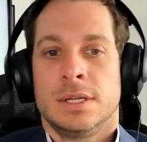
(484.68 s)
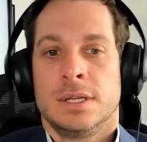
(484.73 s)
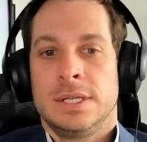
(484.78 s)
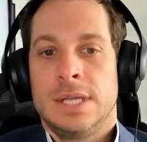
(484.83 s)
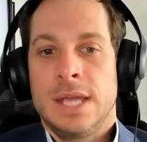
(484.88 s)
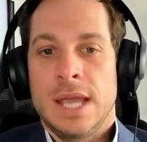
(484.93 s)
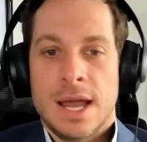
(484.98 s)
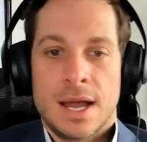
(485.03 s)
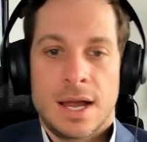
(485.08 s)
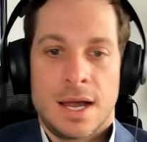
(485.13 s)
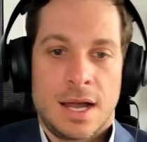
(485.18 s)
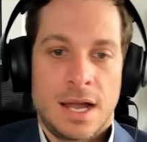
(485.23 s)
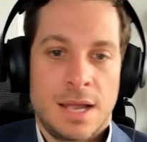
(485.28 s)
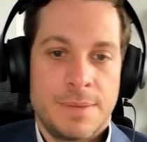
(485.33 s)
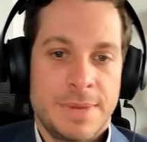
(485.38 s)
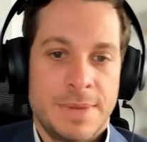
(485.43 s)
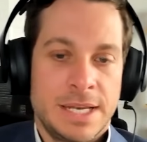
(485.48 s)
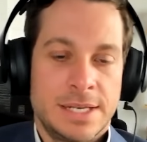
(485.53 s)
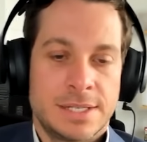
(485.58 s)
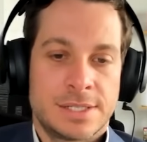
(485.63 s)
Yeah, I
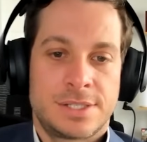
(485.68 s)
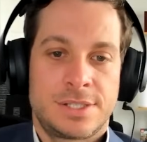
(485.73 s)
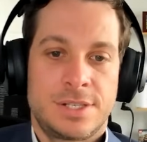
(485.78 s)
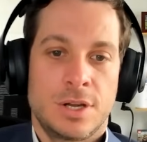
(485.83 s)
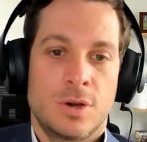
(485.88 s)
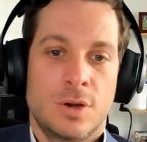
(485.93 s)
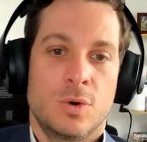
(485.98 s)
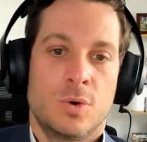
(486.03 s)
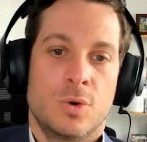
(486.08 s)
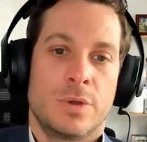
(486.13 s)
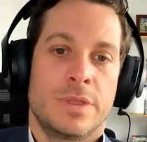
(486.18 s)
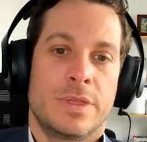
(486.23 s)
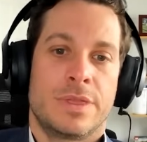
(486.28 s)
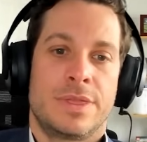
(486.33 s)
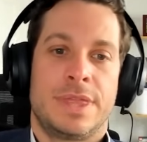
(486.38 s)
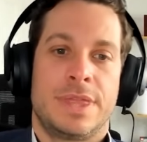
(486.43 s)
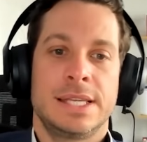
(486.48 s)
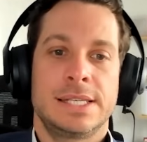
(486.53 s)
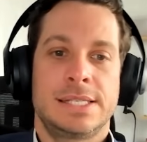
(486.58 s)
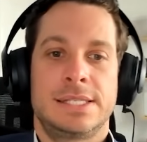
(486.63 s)
mean, so
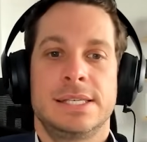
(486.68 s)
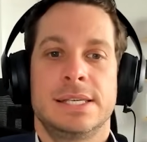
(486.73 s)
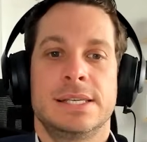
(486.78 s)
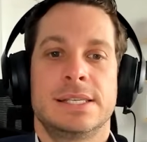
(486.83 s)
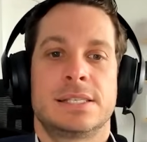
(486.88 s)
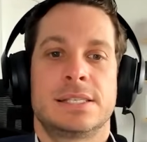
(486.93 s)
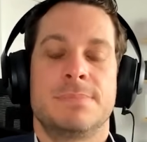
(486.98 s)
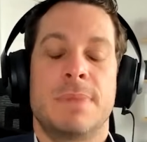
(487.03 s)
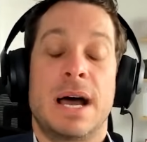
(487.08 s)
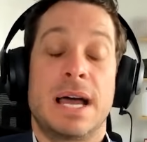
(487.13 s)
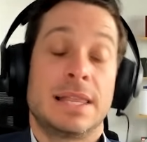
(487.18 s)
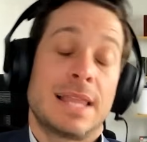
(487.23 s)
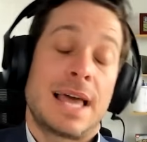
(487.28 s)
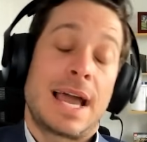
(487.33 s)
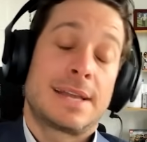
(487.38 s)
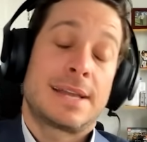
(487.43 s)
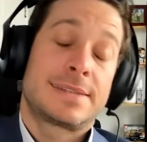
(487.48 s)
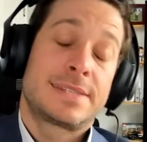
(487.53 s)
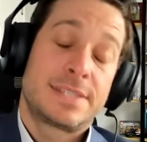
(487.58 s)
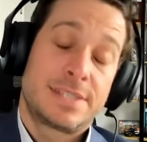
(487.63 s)
this is my
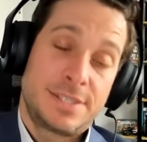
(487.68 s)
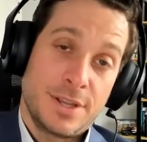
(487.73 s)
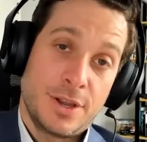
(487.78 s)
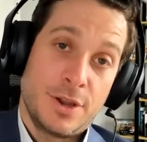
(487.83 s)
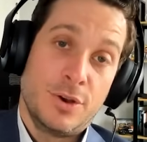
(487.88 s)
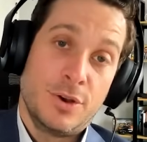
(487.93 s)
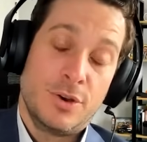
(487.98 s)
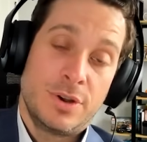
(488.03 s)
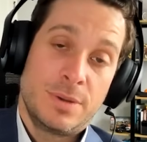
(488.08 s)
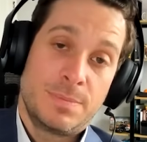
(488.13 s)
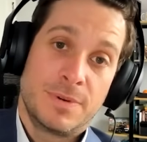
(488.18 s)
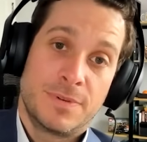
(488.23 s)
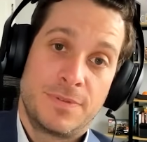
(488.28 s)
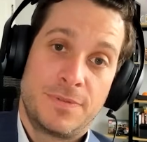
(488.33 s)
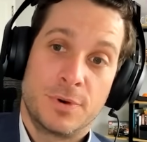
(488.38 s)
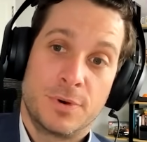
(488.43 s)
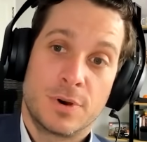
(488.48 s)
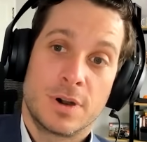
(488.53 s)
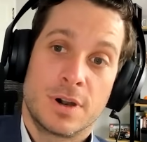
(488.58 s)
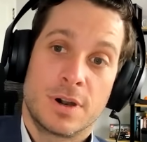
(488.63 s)
last sode
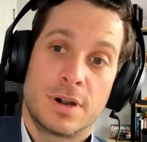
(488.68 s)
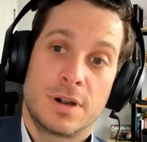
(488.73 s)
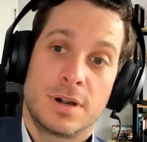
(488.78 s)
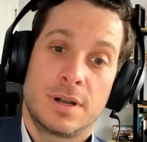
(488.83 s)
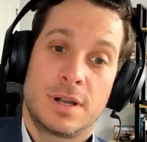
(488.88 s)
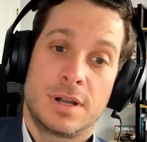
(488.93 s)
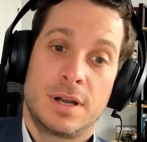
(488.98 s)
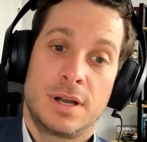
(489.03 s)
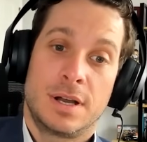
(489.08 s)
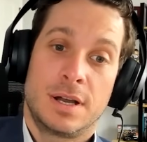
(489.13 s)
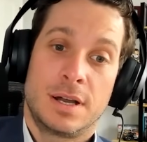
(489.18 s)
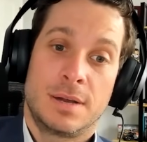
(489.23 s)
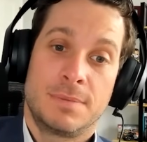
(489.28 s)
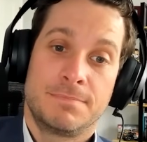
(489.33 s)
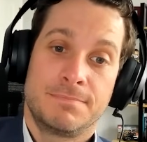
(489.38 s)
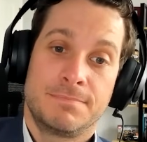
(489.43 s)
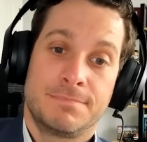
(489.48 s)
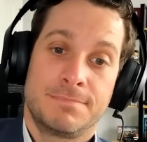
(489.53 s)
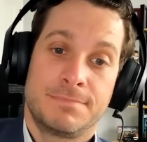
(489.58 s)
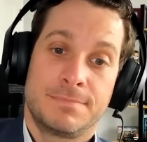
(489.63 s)
before
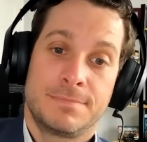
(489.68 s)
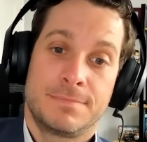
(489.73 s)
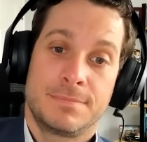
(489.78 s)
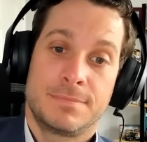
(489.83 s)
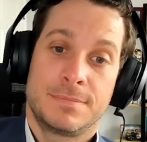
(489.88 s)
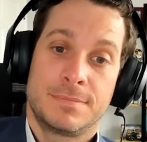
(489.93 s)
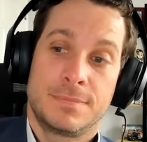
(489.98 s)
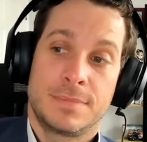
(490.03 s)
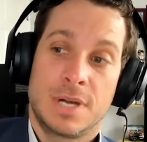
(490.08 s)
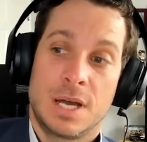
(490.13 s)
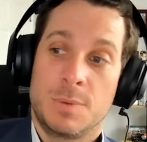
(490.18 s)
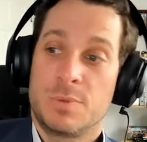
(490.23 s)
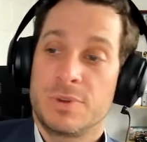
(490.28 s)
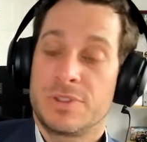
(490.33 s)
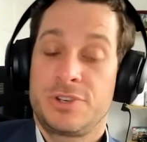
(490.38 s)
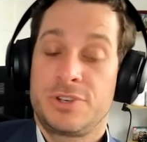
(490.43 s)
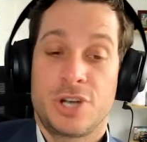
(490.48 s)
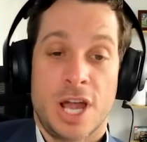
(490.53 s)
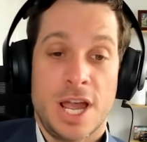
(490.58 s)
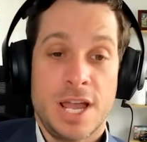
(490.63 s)
I'm
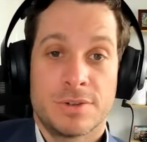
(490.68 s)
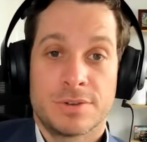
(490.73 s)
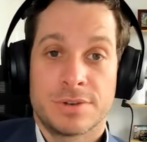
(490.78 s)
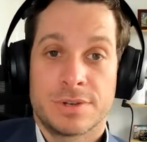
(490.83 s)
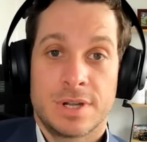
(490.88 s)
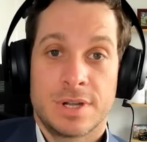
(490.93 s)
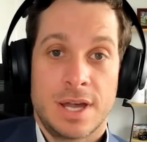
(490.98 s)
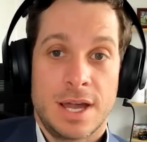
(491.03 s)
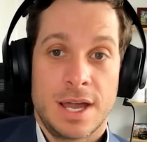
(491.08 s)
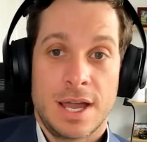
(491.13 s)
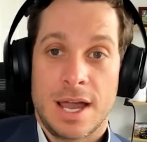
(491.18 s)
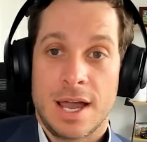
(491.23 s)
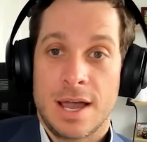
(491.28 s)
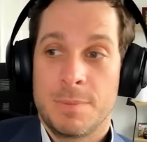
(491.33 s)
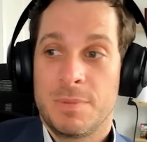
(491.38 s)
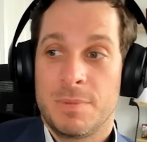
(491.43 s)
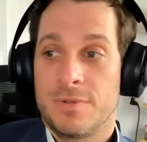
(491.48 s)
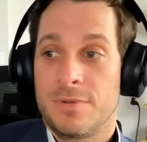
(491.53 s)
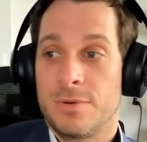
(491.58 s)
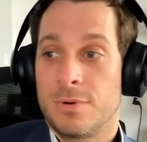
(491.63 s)
with child,
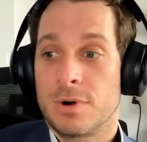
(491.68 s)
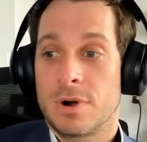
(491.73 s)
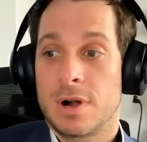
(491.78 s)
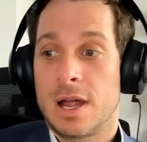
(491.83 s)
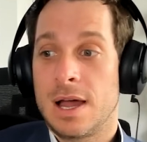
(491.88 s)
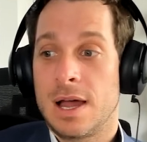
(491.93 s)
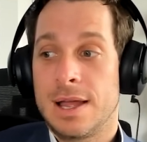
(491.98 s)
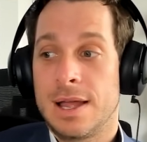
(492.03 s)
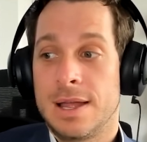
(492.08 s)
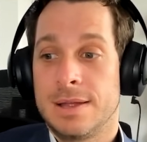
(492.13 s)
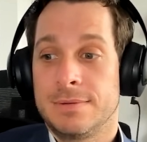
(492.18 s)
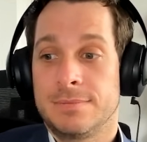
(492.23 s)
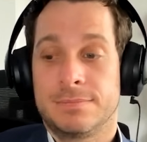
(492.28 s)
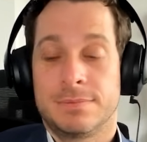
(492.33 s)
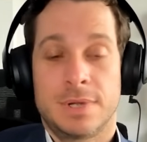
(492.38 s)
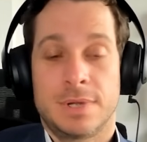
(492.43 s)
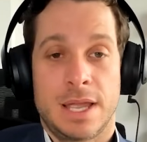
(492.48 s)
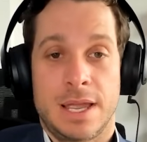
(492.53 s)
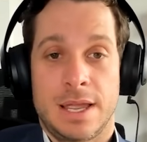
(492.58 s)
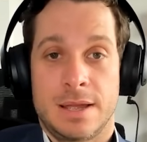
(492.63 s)
before I
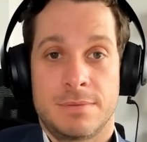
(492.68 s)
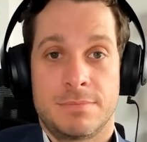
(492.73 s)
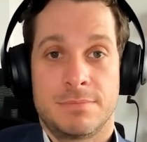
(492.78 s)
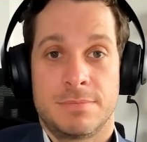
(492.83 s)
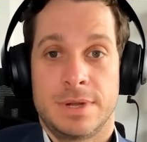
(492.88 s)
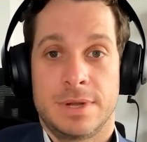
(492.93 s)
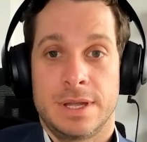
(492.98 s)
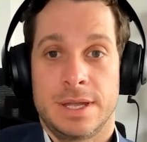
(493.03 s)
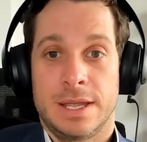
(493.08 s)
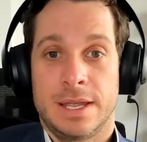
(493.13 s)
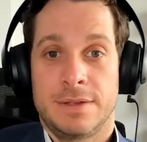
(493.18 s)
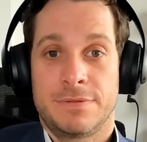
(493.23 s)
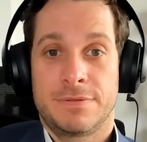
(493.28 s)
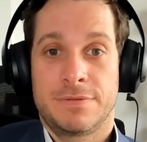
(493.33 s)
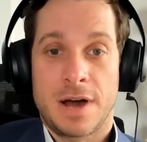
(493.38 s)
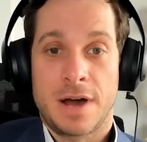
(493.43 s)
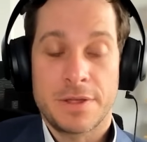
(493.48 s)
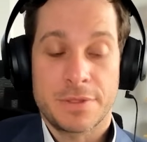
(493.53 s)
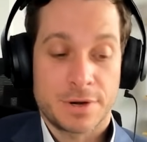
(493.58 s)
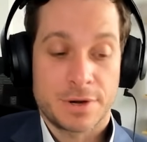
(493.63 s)
am a
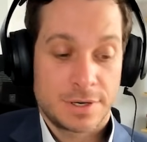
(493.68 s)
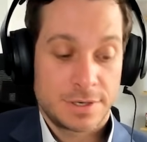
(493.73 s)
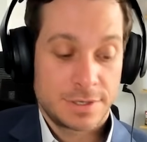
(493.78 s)
father.